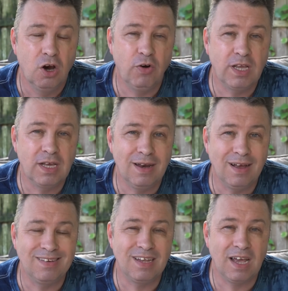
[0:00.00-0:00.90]
Hurricane
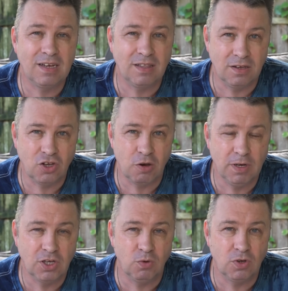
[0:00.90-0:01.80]
Isaias that's
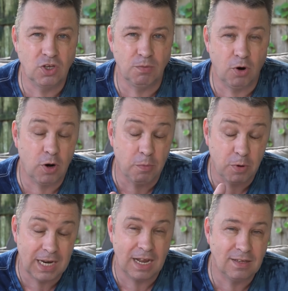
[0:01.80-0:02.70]
coming to us tomorrow, and I'm
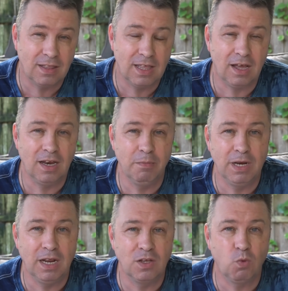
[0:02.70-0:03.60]
going to get to that in a
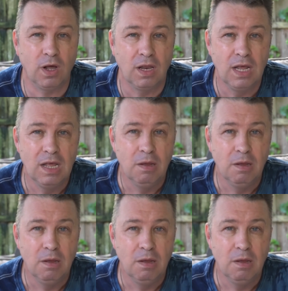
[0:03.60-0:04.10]
minute as well.